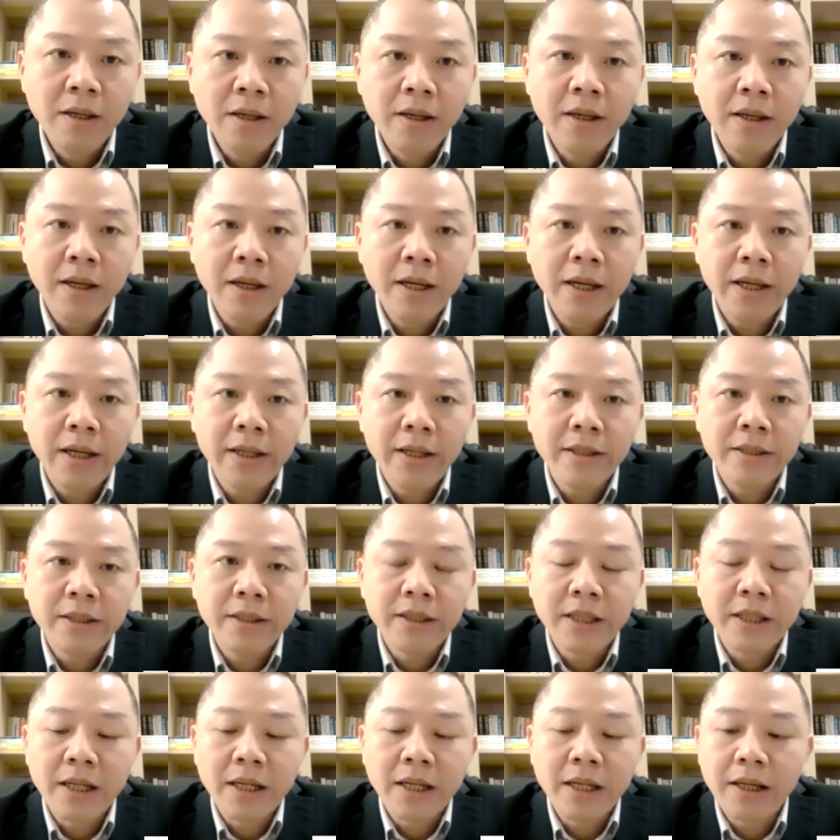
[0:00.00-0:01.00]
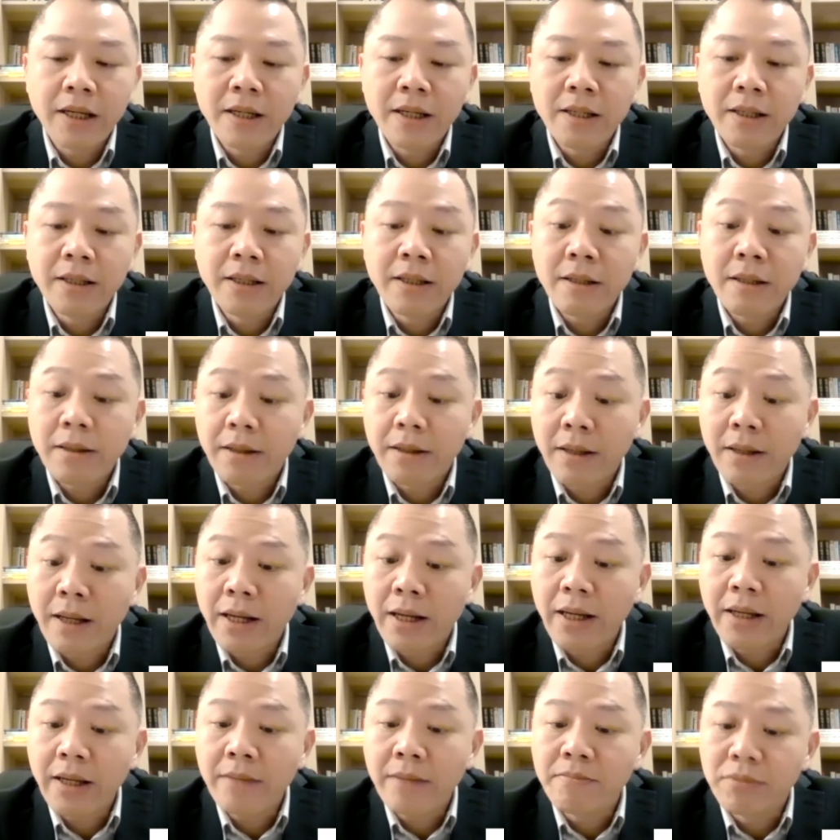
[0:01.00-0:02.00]
And
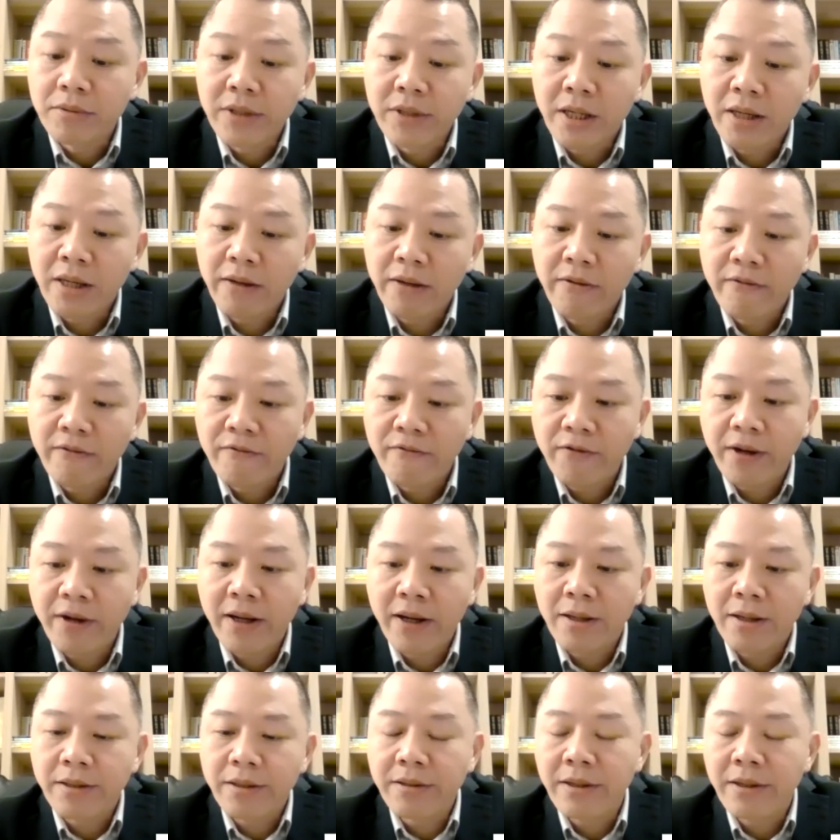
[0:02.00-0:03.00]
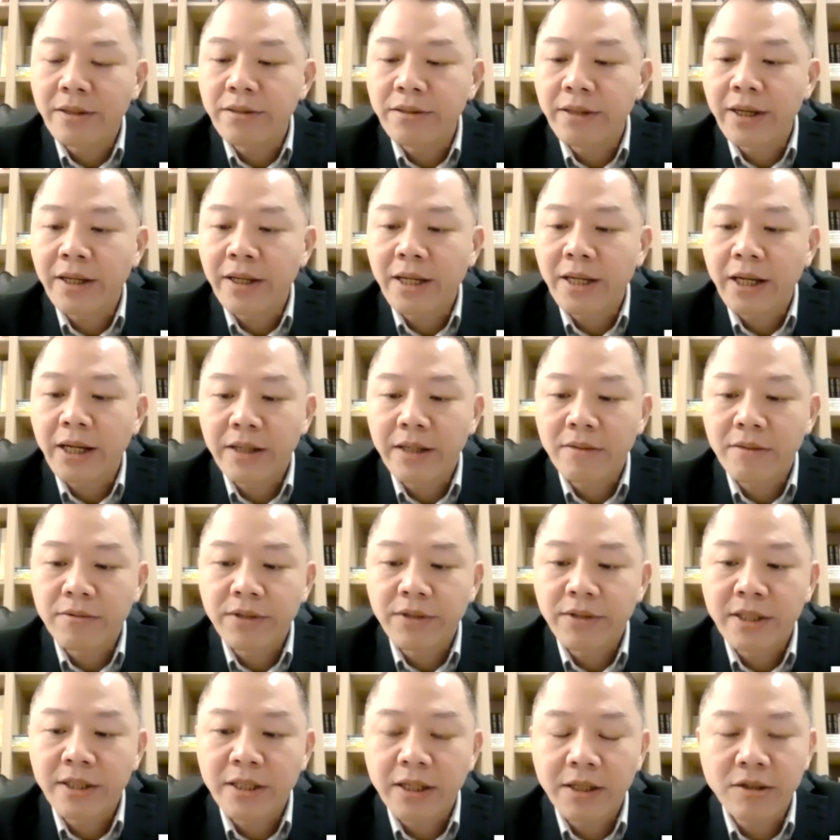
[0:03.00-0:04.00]
I believe that kind of
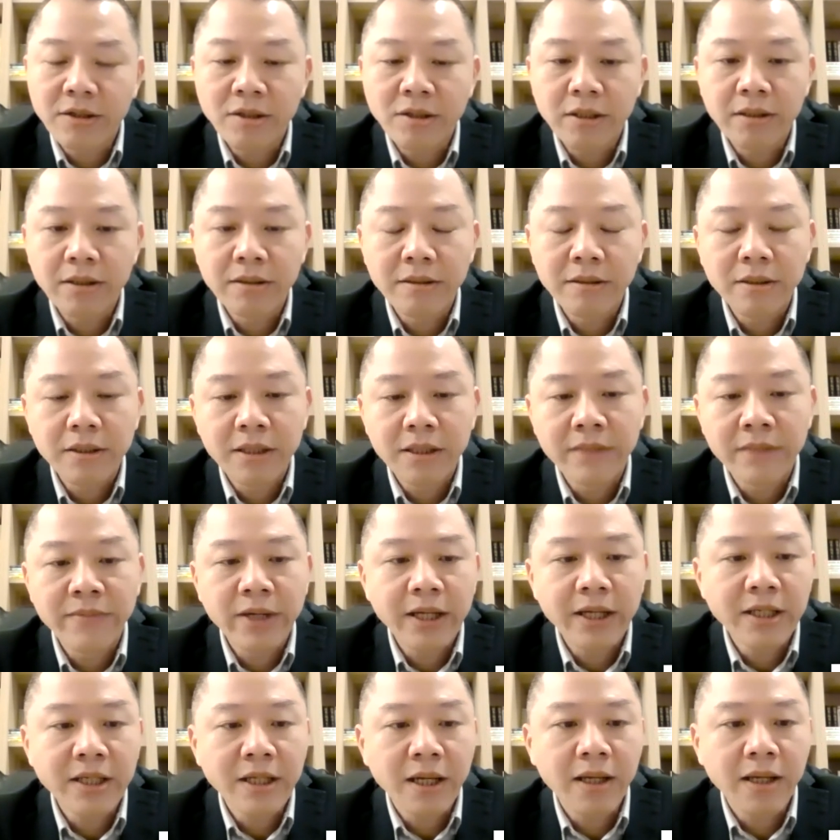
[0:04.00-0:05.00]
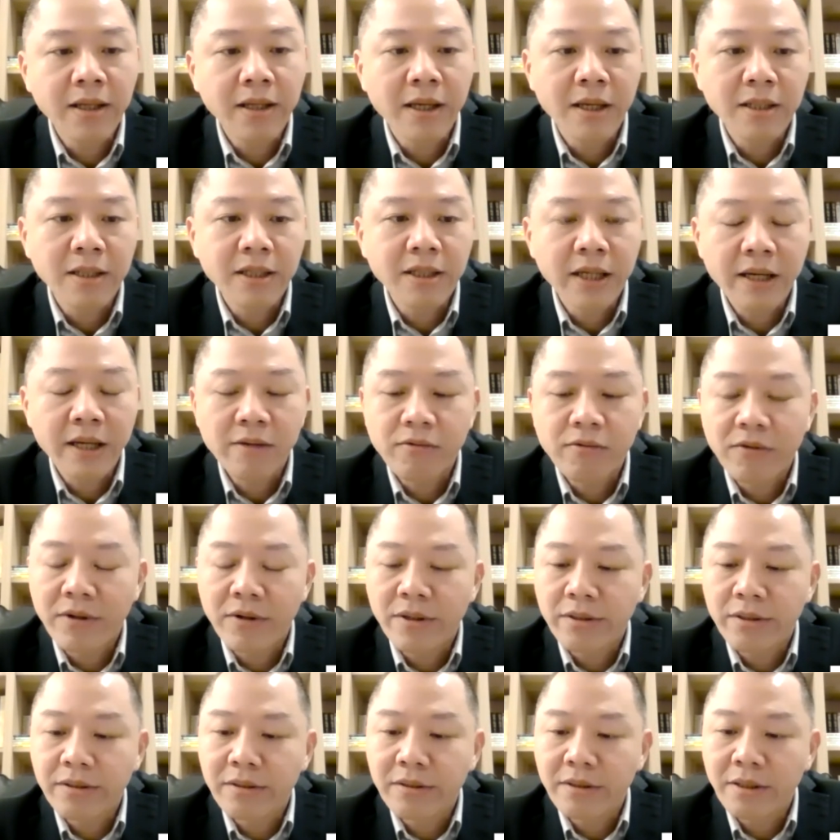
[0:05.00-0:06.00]
discussion domestically at
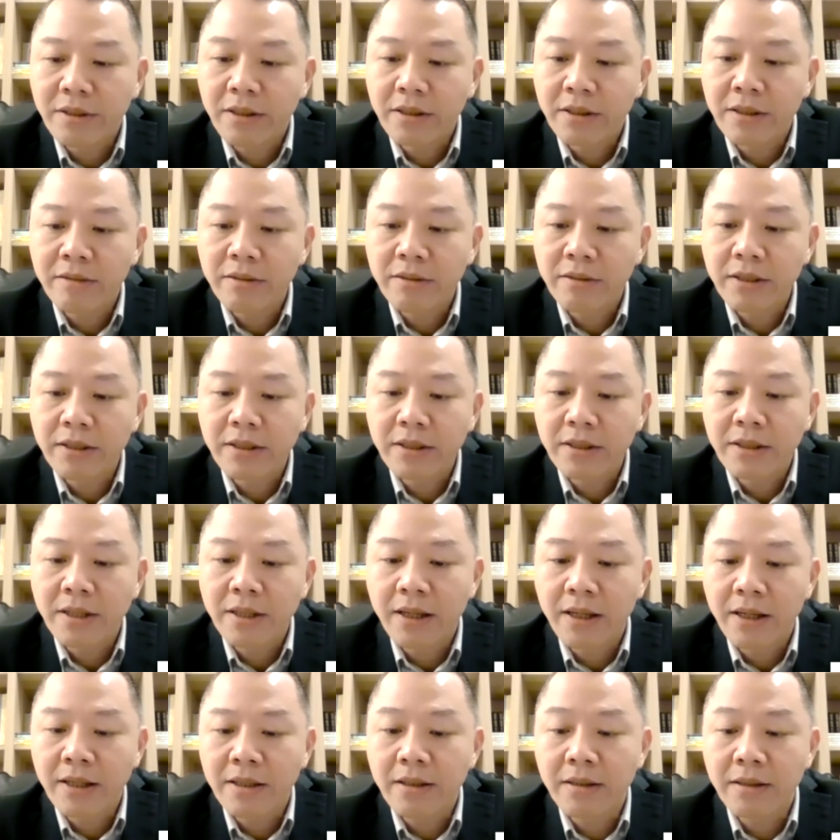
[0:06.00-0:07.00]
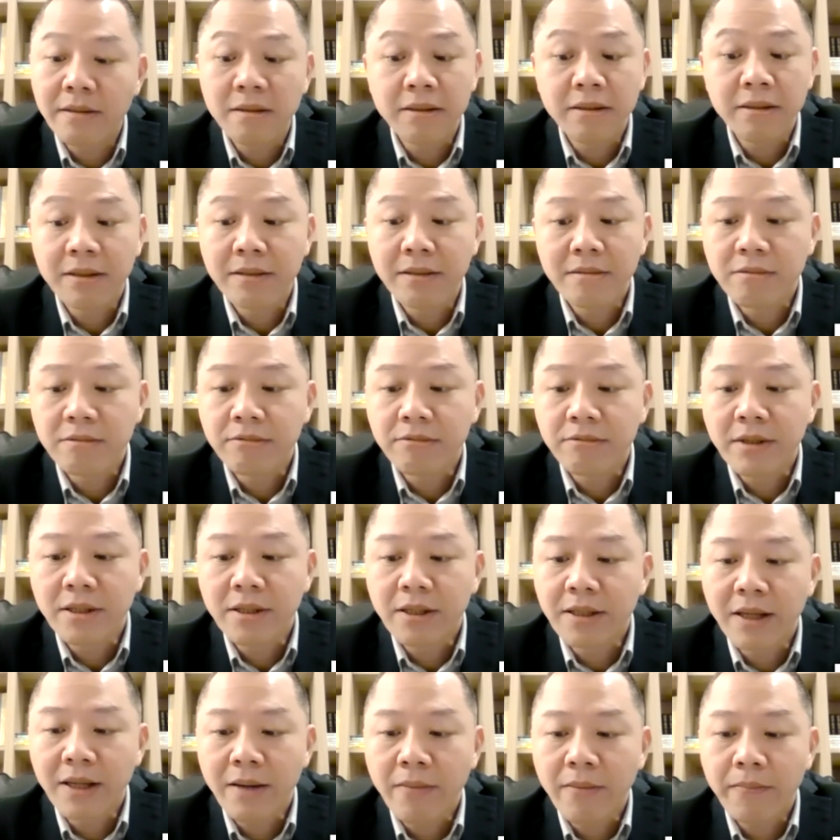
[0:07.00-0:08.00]
Taiwan is
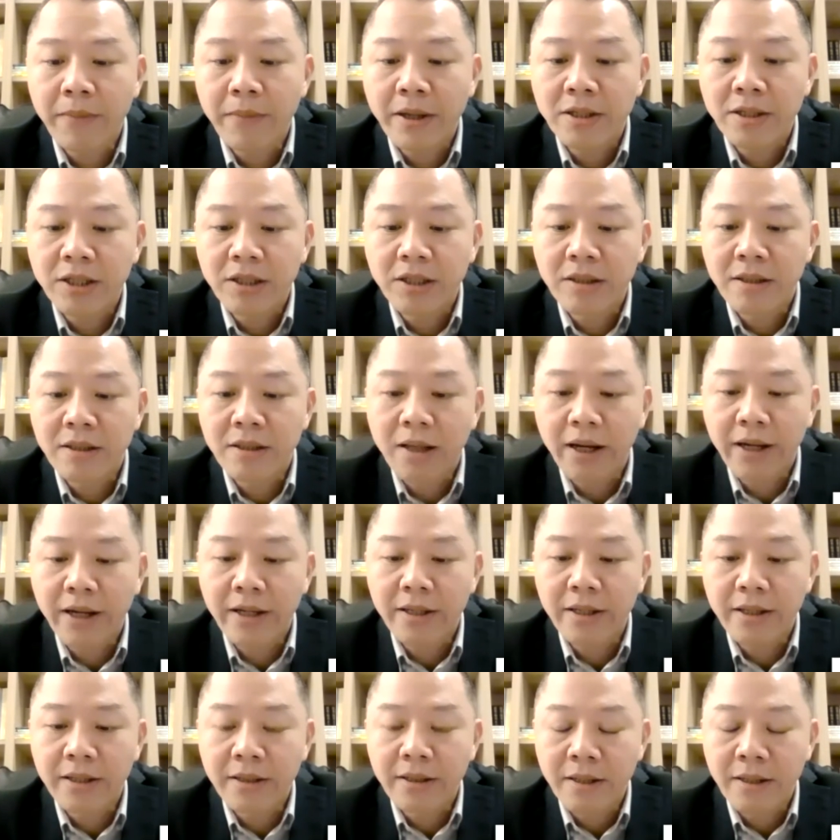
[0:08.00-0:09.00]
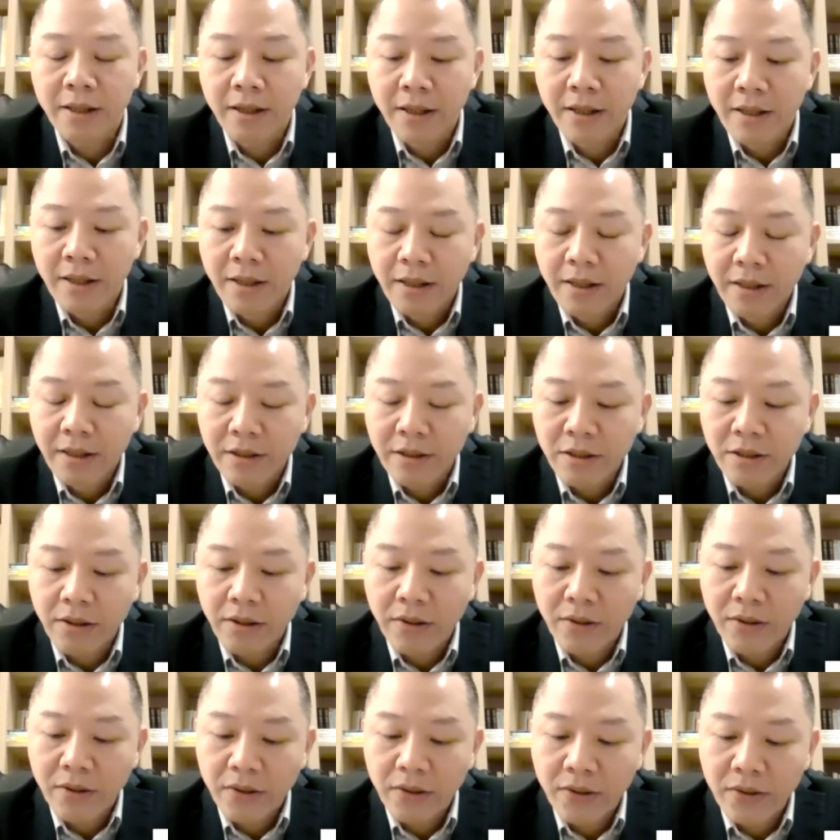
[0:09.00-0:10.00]
really not Beijing-like.
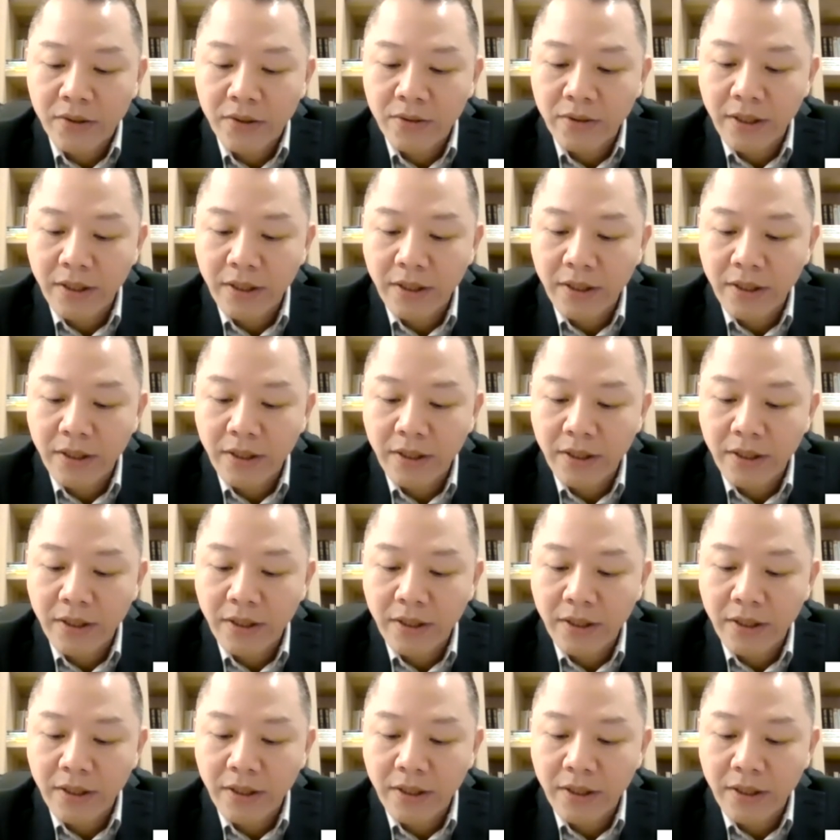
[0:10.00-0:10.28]
So